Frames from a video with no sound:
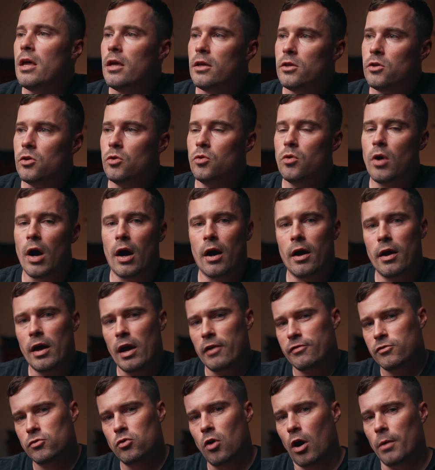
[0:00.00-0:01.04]
you
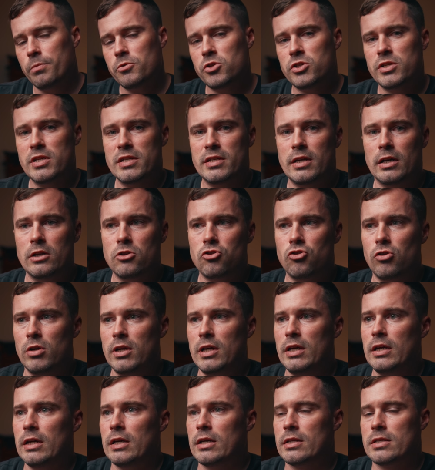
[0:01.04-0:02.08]
have two options
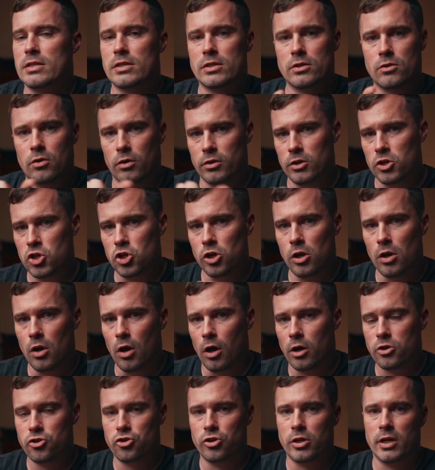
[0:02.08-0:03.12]
essentially. It's conditional
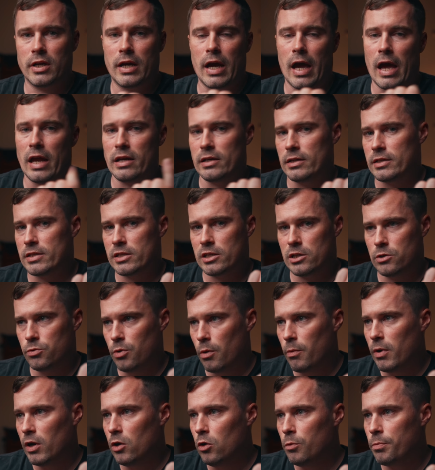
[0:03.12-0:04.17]
logic and it's
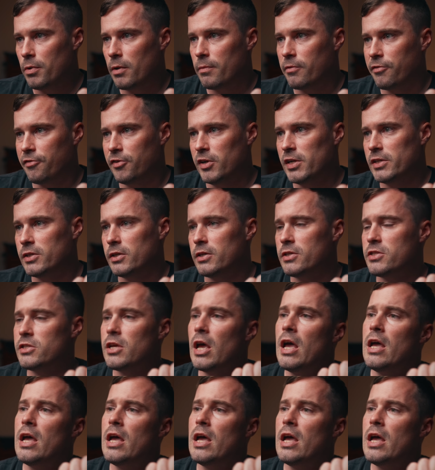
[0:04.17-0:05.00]
query loop filters.